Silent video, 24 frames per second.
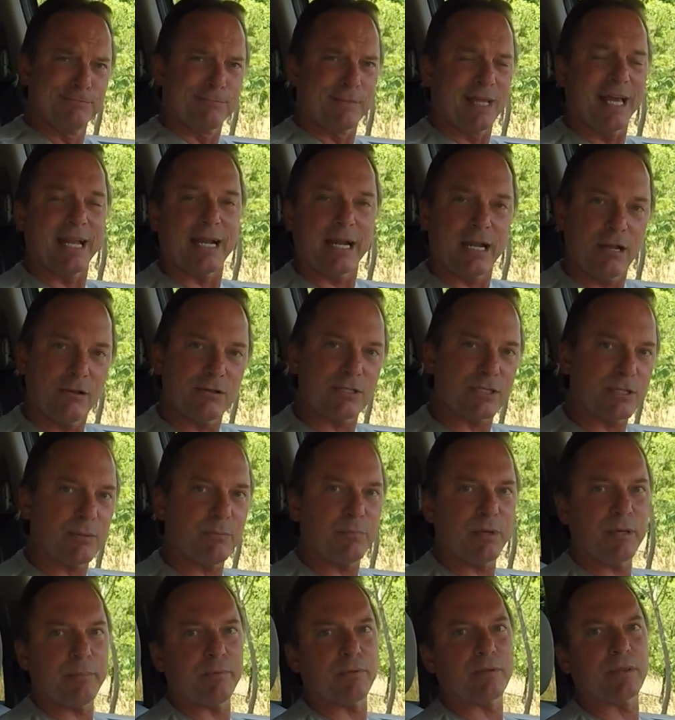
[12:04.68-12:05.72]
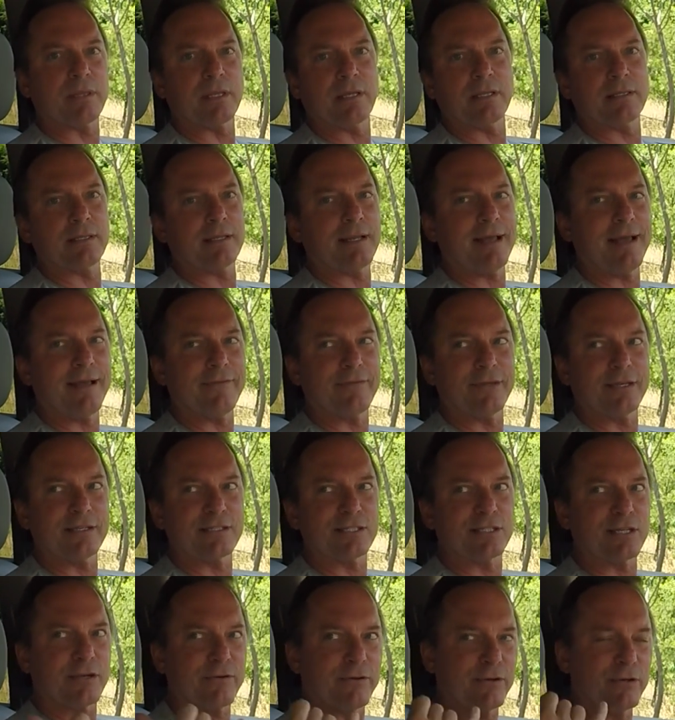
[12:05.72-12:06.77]
And I know some people think that having a
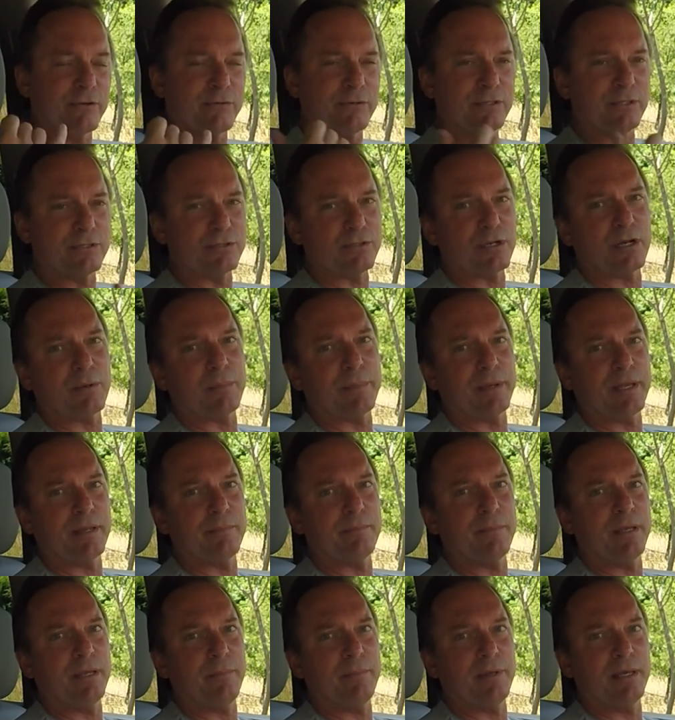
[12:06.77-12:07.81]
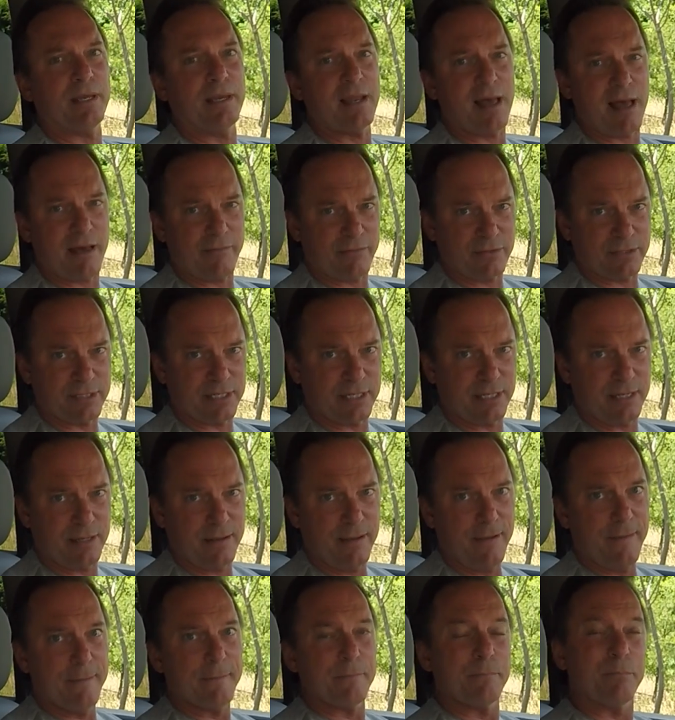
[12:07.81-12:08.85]
stereo in the truck bed may be a novelty,
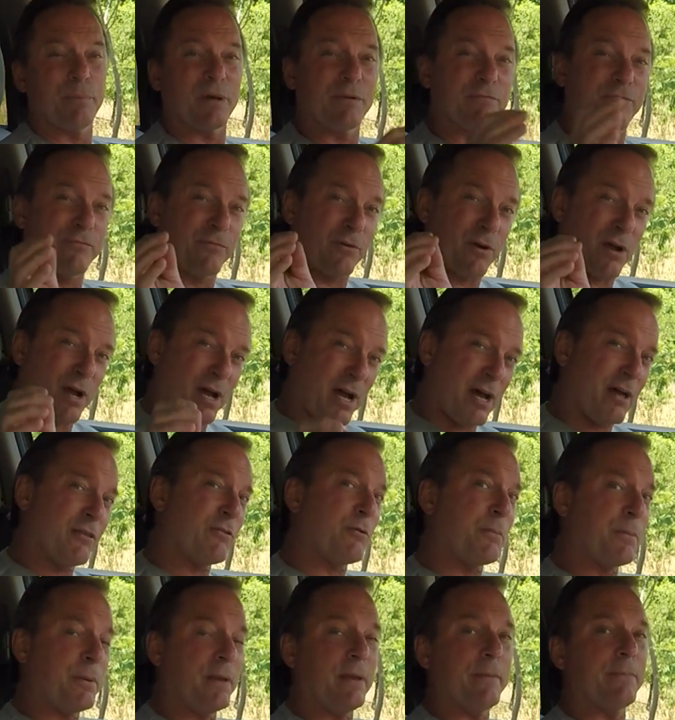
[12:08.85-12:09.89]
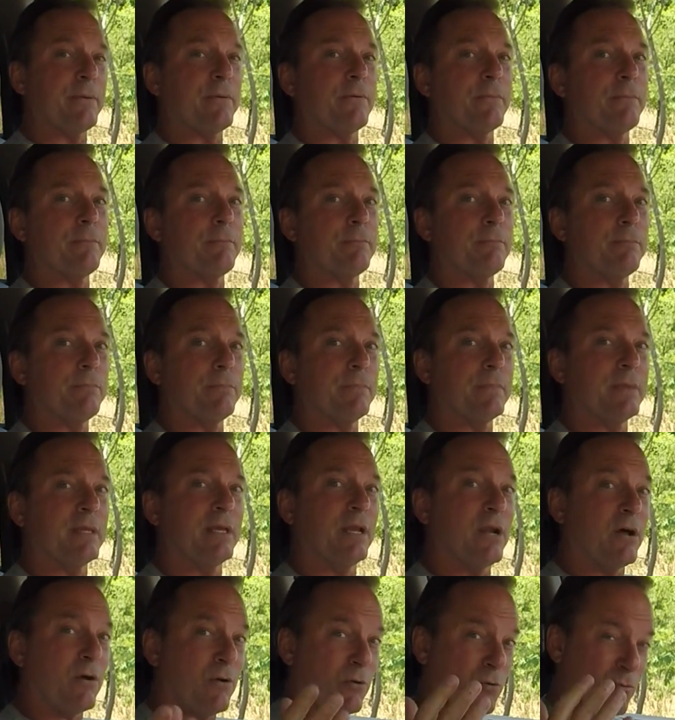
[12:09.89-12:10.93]
but for other people,
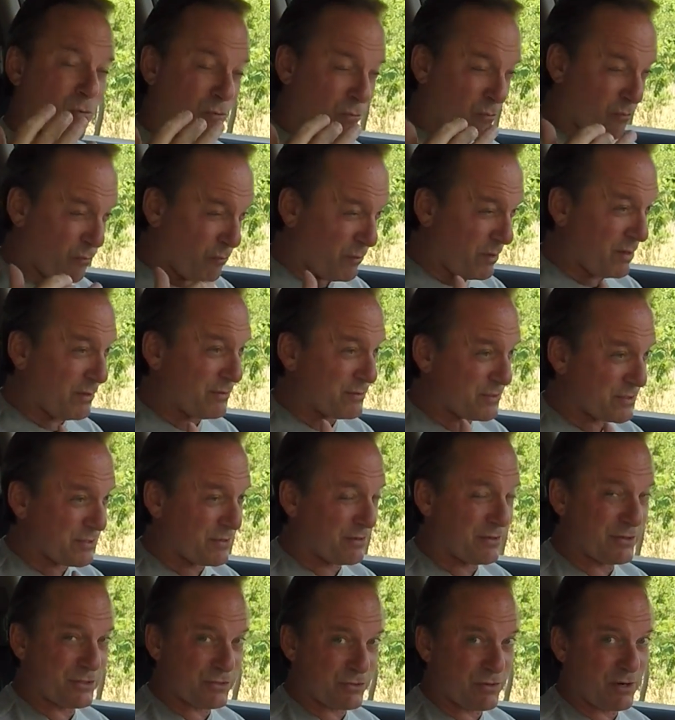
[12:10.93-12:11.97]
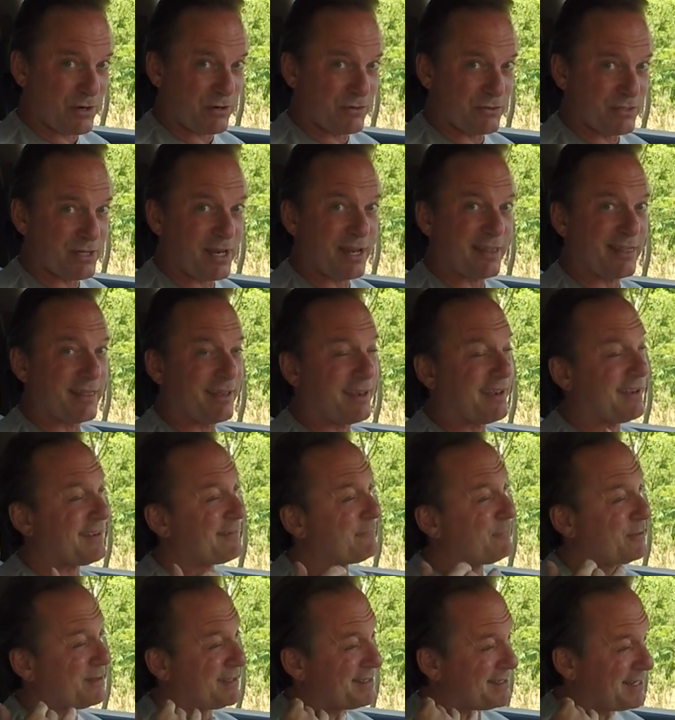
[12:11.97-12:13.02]
real serious truckers, I think,
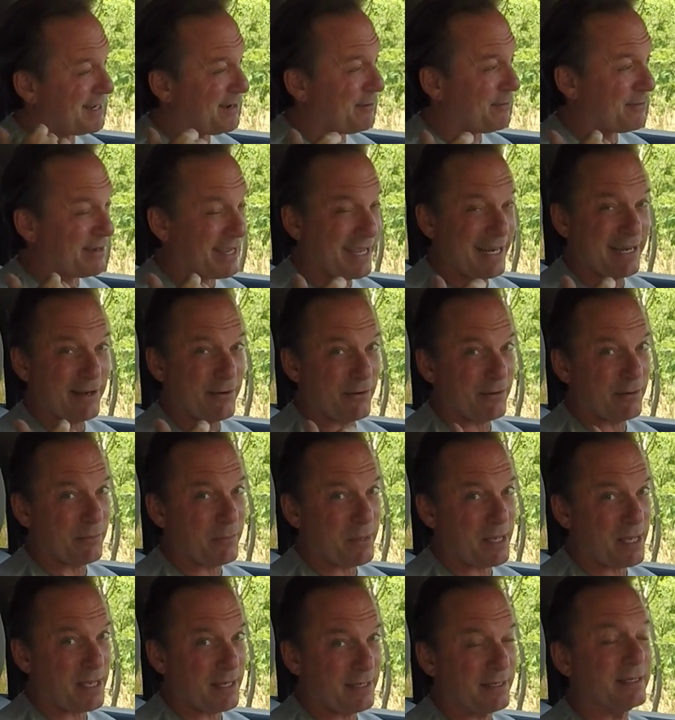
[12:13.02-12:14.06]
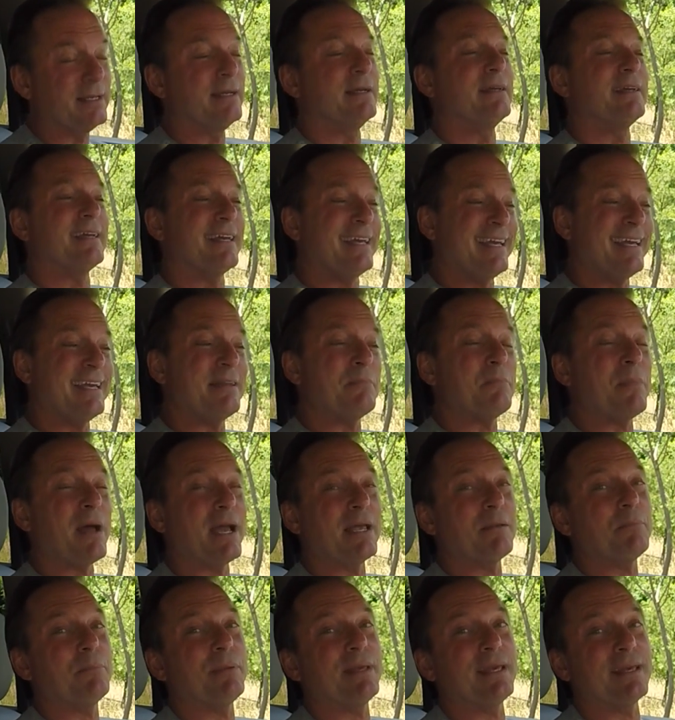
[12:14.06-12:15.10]
with tailgating on the mind, it
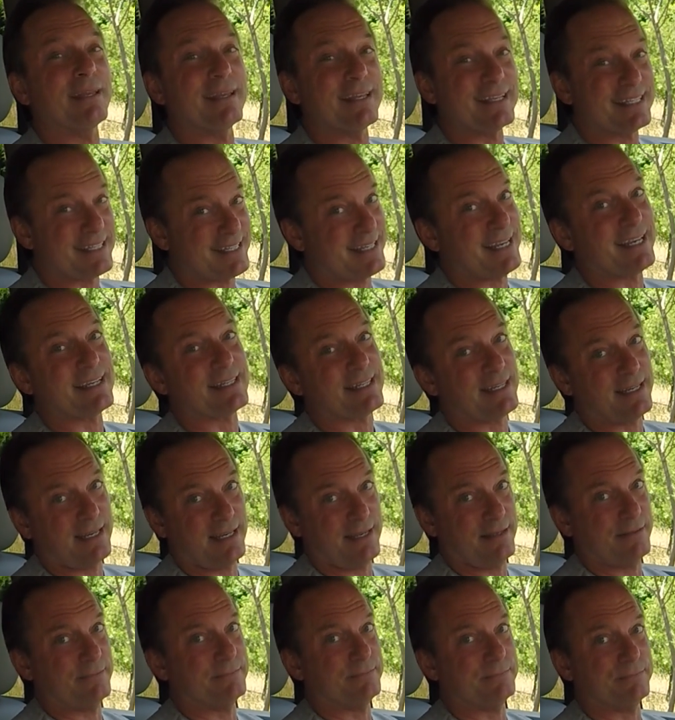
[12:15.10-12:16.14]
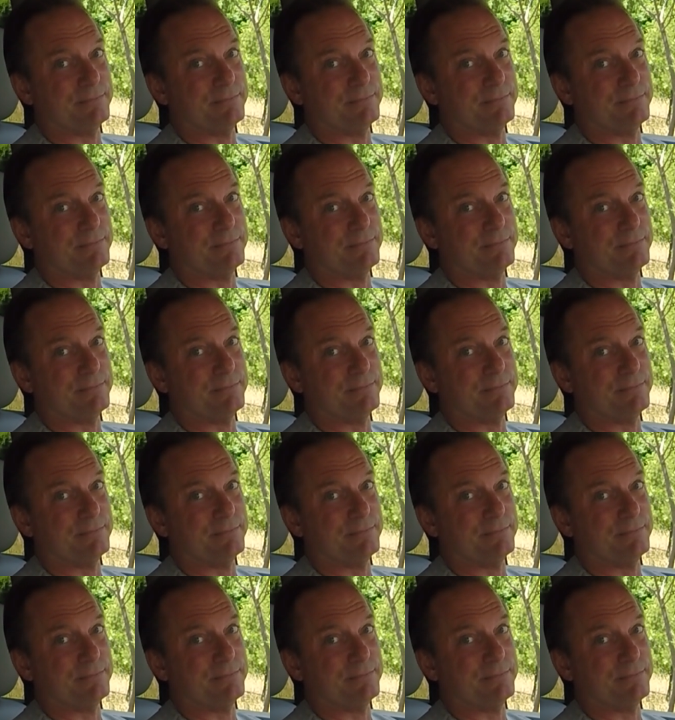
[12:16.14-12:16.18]
might be a necessity.